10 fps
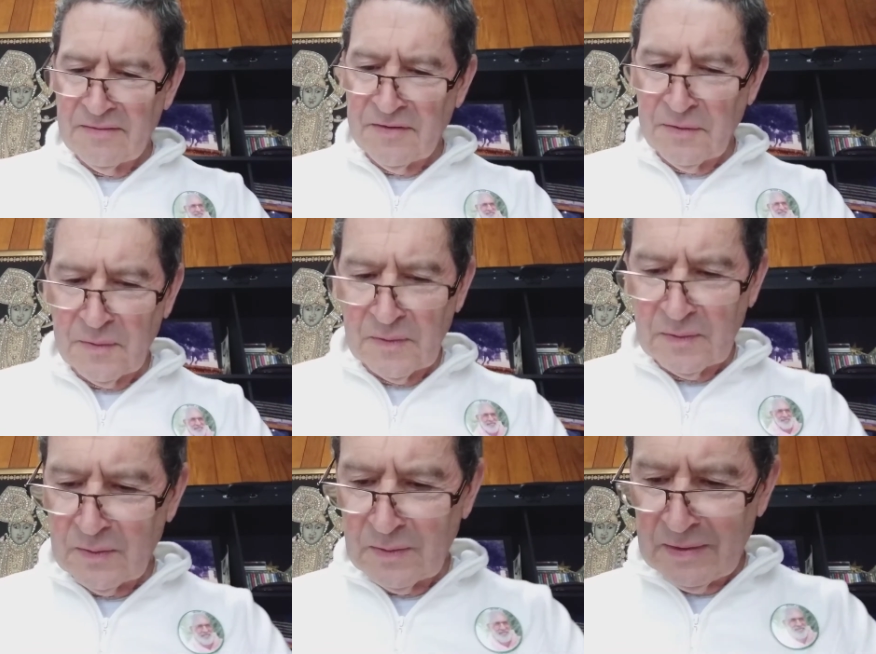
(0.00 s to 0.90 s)
you
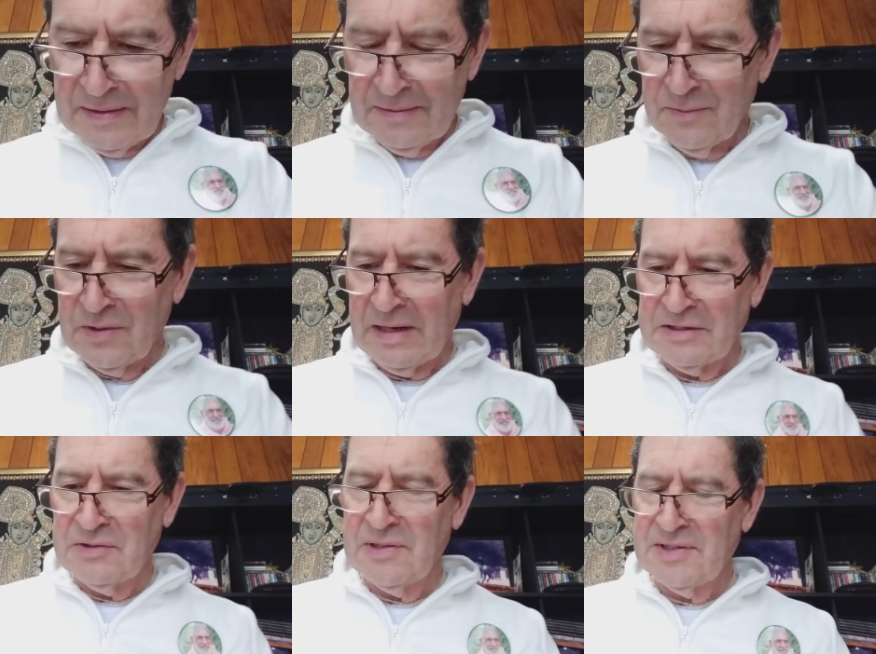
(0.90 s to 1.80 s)
would like
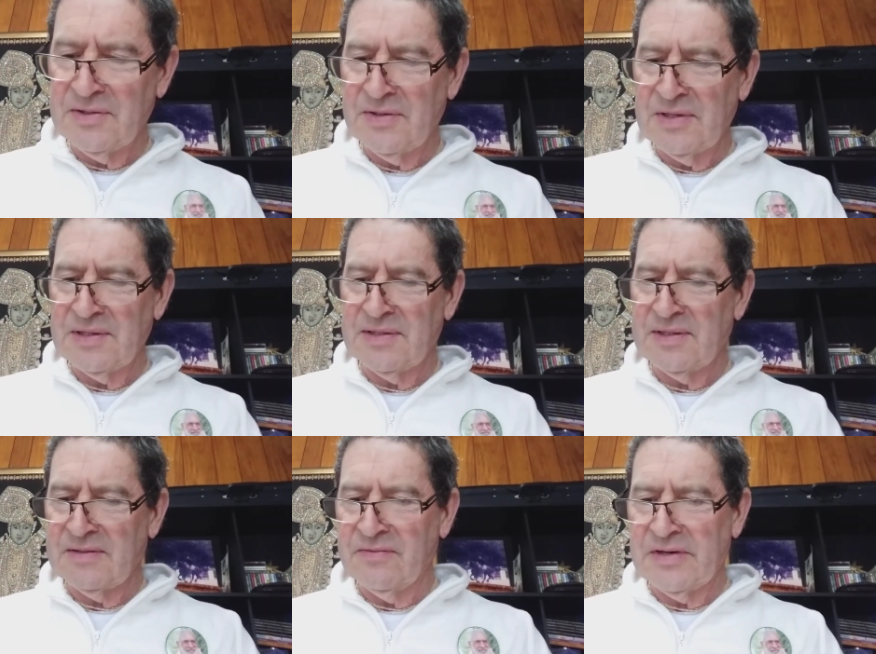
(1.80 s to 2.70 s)
to listen to this,
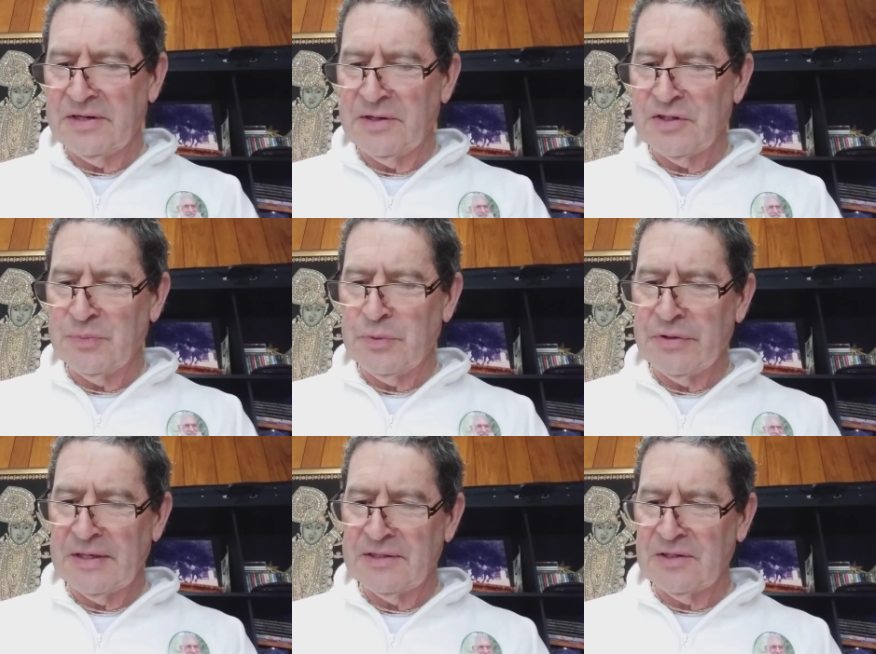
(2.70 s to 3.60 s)
it's very
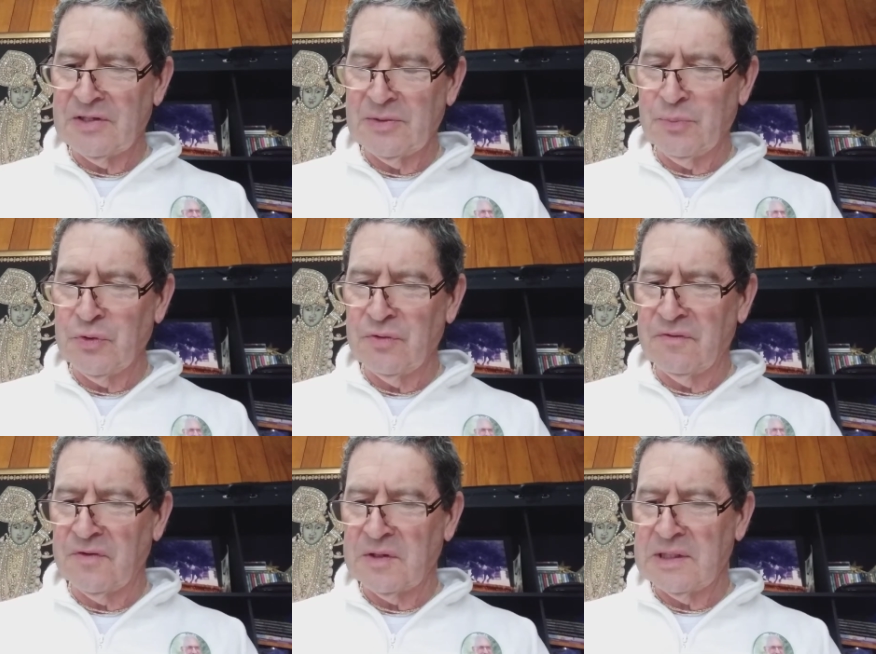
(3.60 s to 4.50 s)
inspirational and
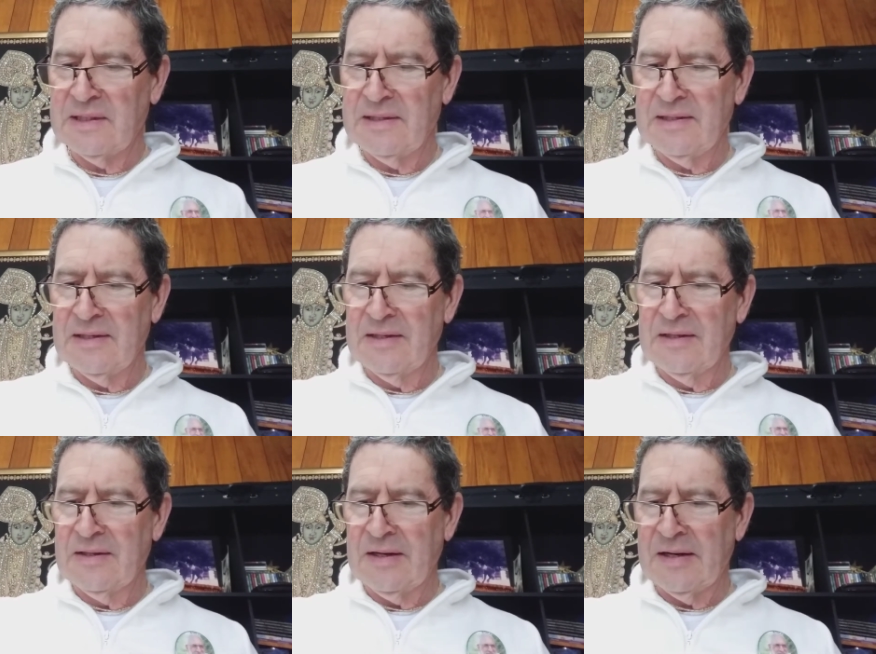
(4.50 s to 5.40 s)
beautiful.
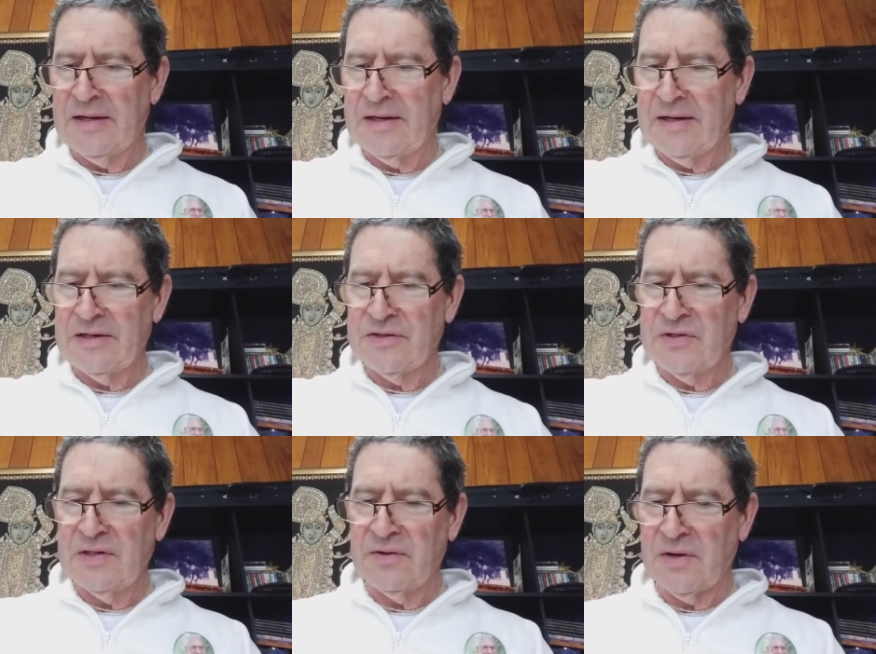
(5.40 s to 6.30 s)

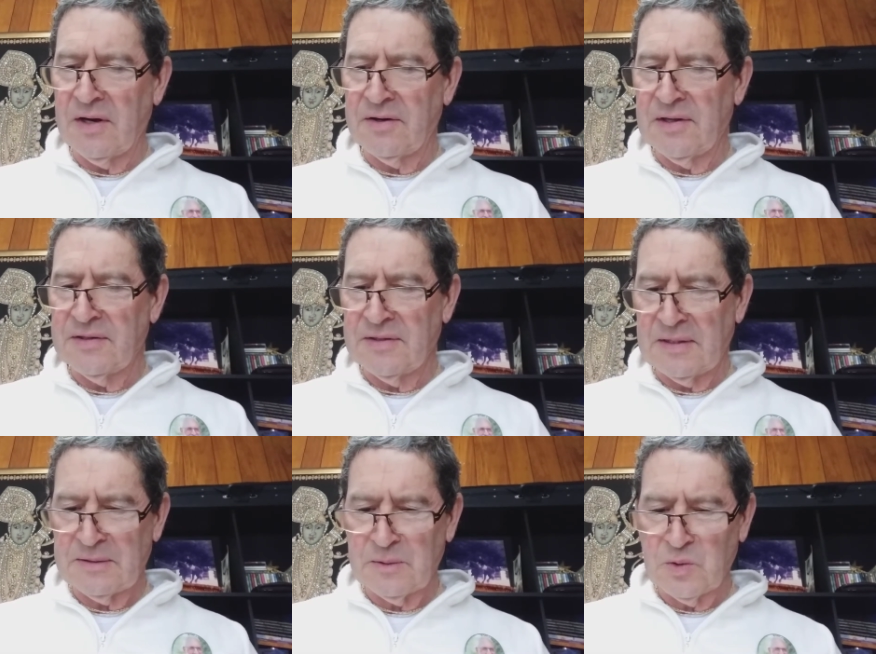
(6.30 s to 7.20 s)
Sri Raghunath
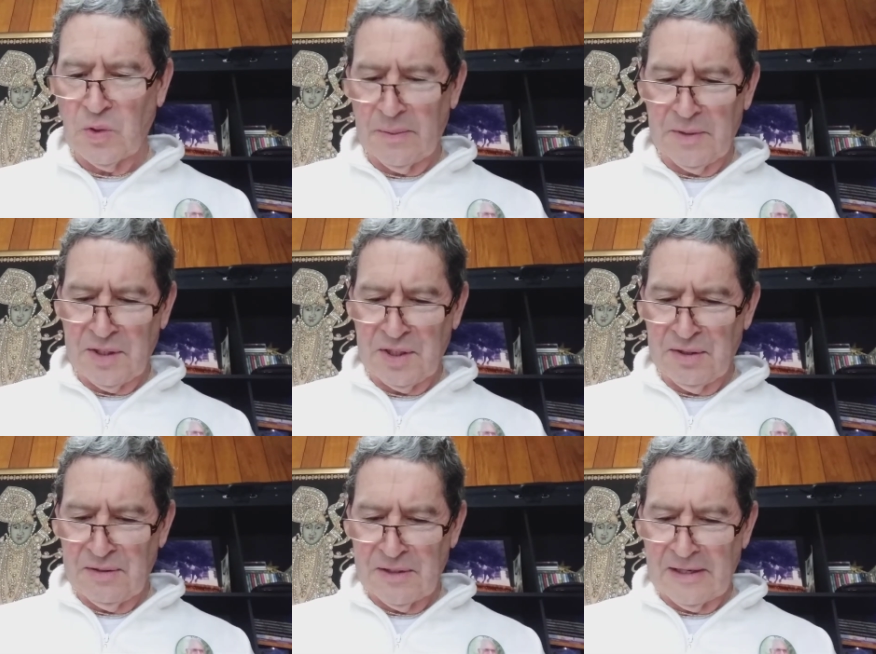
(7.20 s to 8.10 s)
Das Goswami
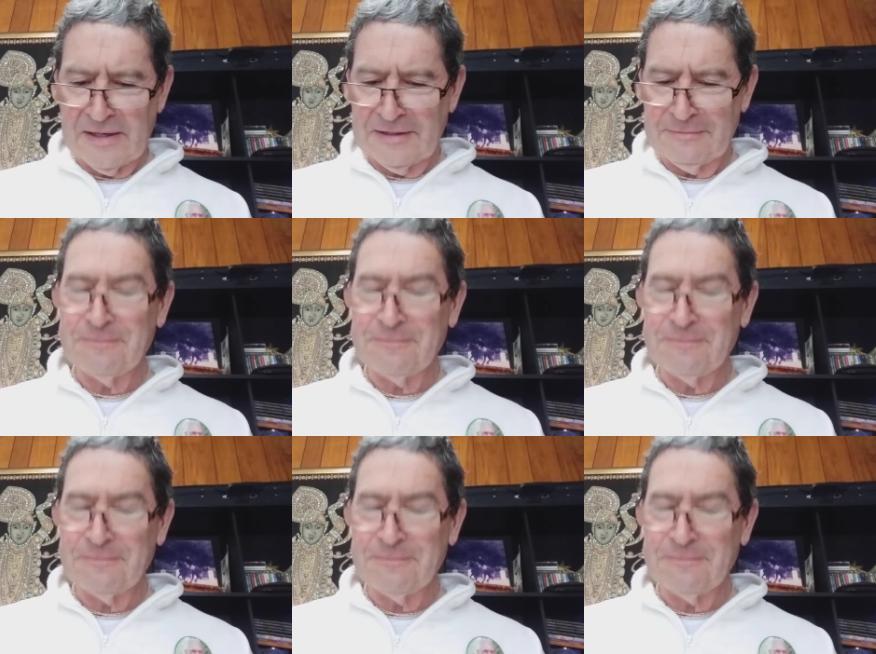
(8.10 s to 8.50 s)
Ki Jai.